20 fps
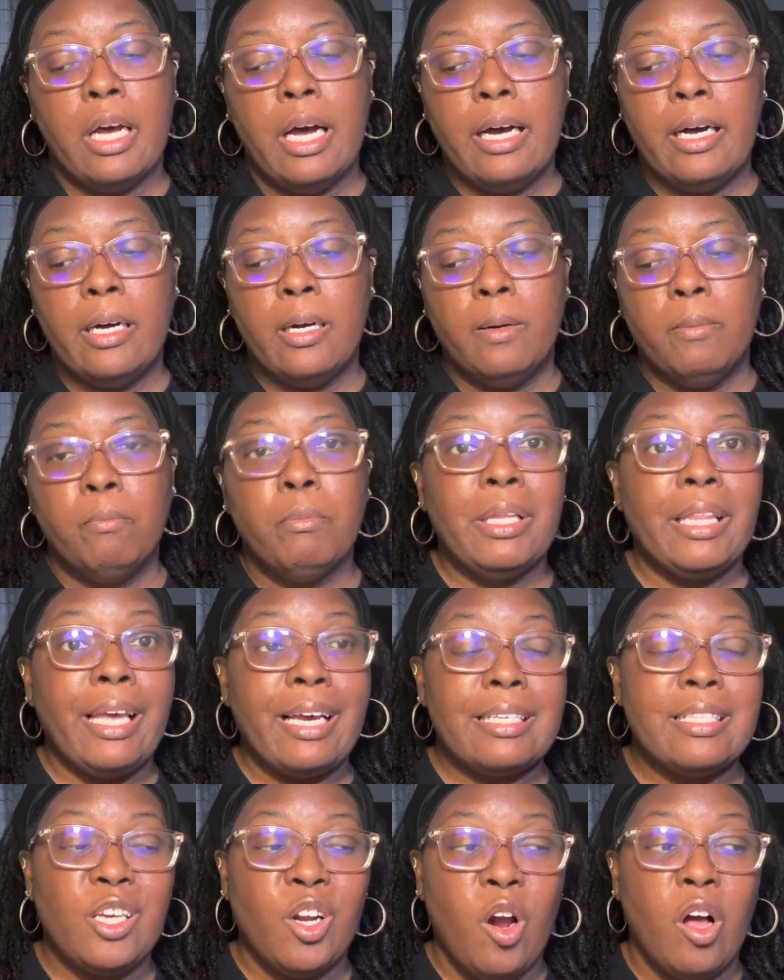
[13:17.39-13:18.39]
Um, but like I
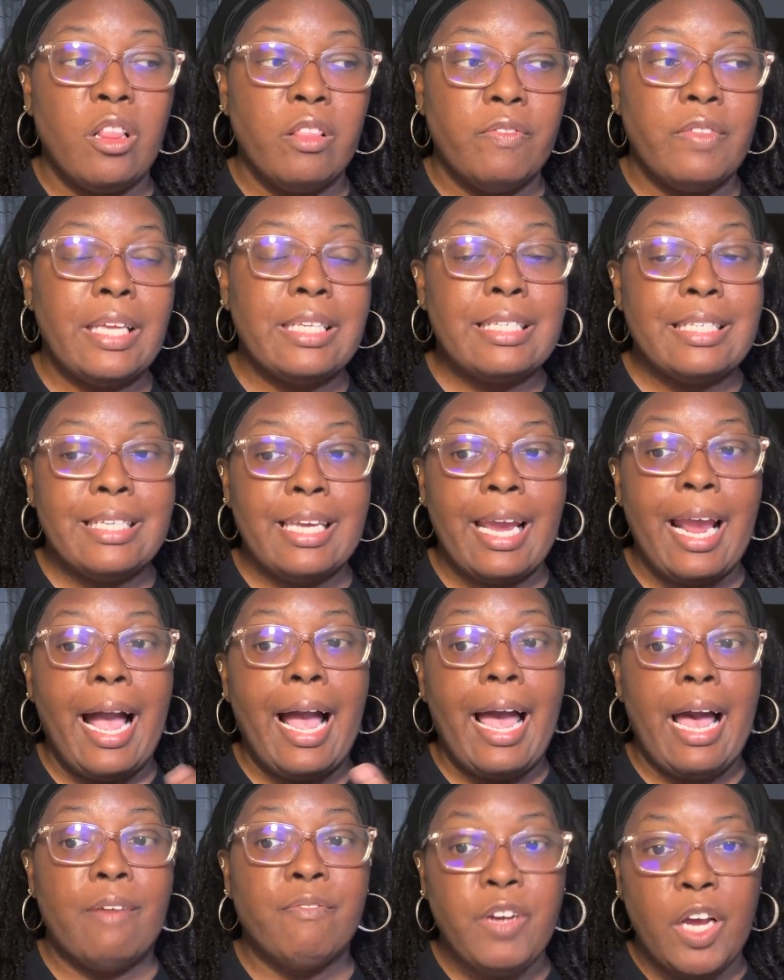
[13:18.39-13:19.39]
said, all of that to say, I
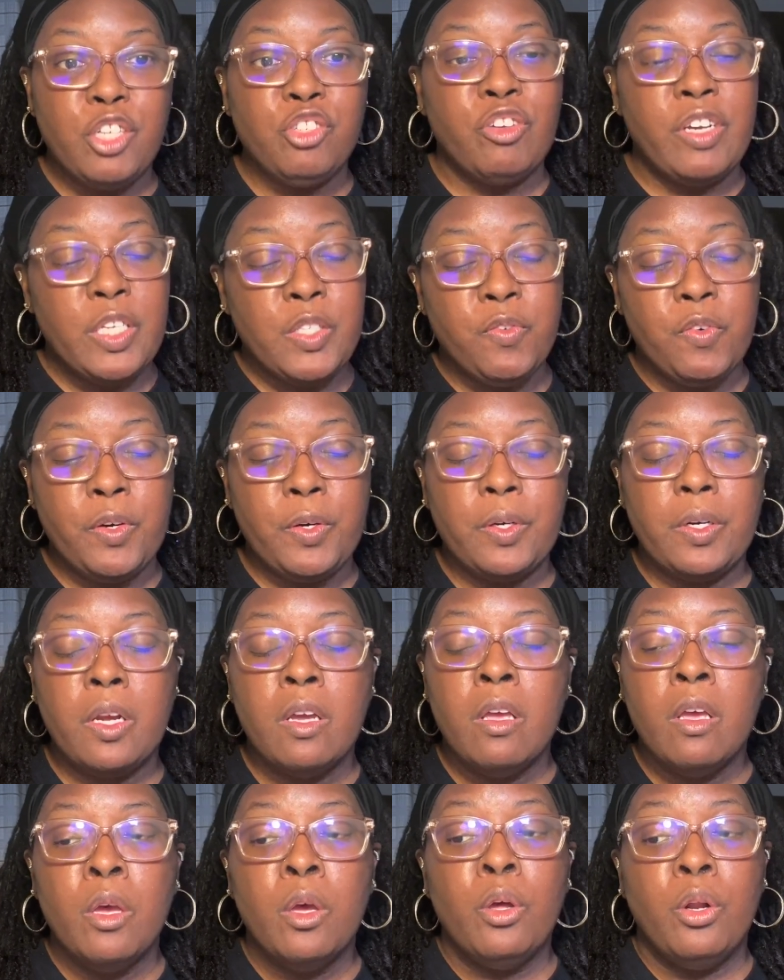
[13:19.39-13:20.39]
have not transferred
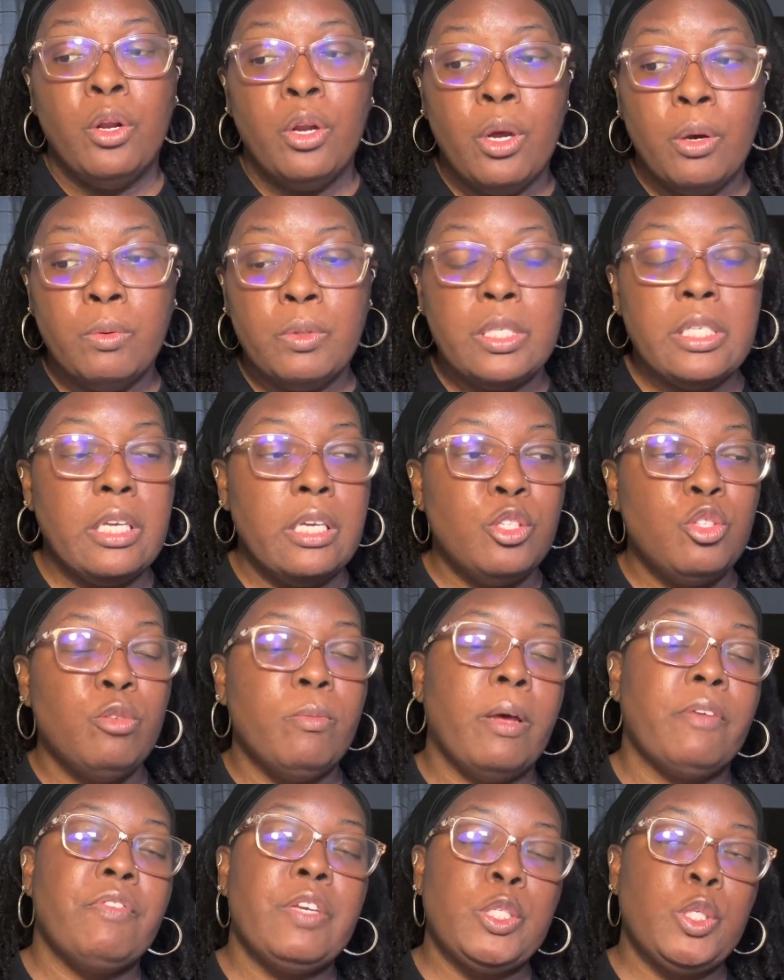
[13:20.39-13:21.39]
notes into
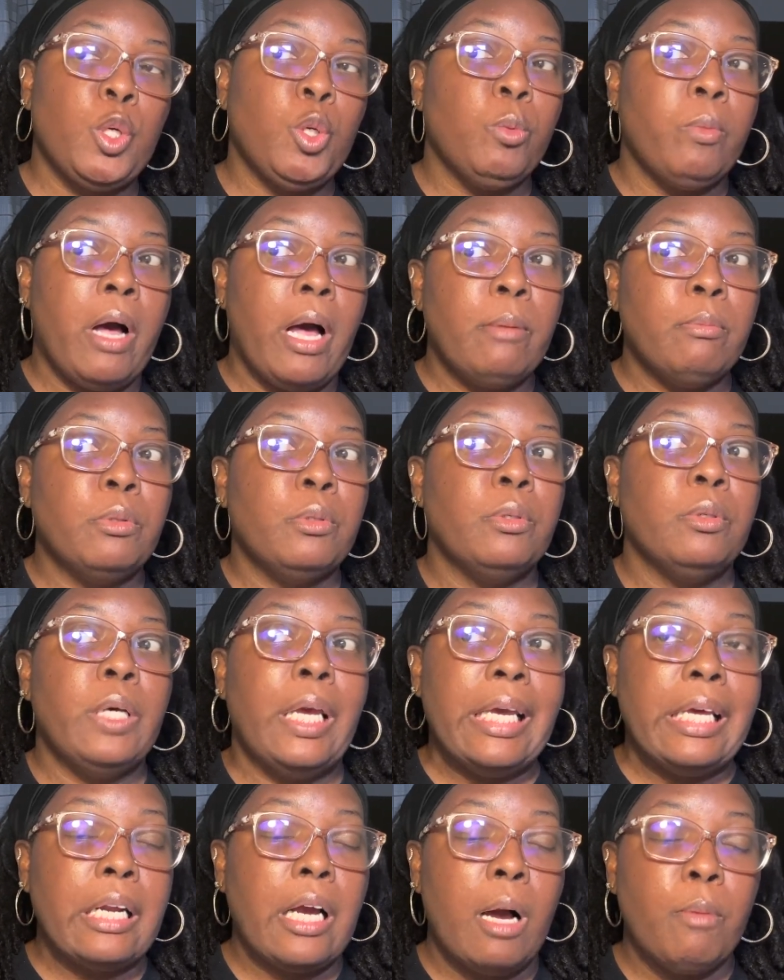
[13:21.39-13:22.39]
my physical Bible
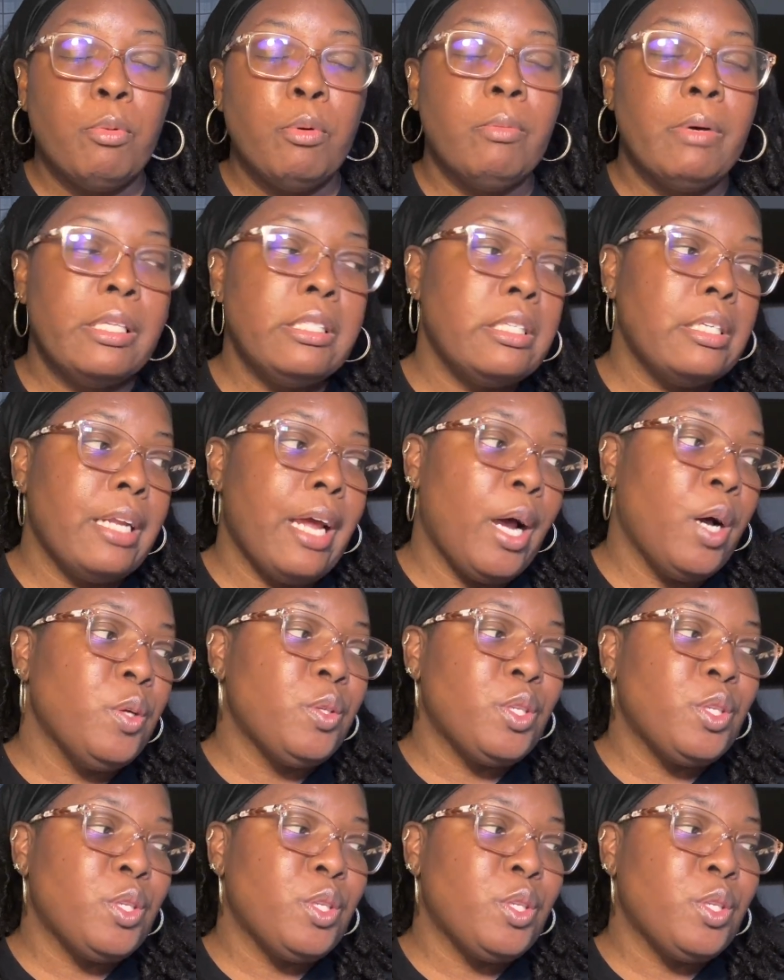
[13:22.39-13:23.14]
in a couple months now.